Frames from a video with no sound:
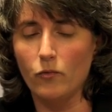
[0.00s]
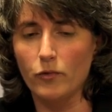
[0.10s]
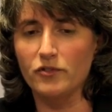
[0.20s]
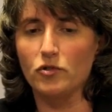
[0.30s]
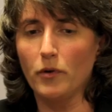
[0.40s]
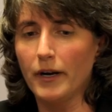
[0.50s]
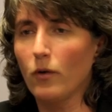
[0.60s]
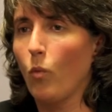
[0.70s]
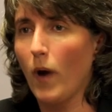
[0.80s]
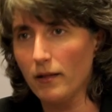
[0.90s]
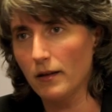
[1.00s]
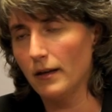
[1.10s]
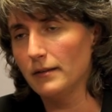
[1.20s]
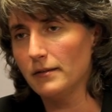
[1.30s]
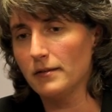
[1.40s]
Restoring
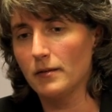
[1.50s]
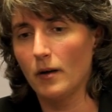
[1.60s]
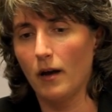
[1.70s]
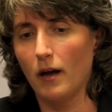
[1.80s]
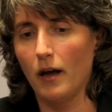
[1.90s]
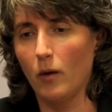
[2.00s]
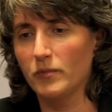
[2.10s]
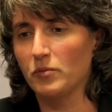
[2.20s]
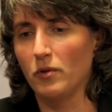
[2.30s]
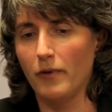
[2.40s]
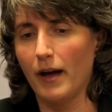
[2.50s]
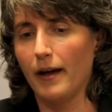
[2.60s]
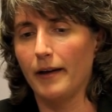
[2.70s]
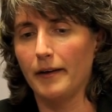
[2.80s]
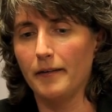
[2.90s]
wetlands helps
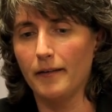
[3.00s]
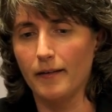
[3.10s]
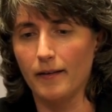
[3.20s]
provide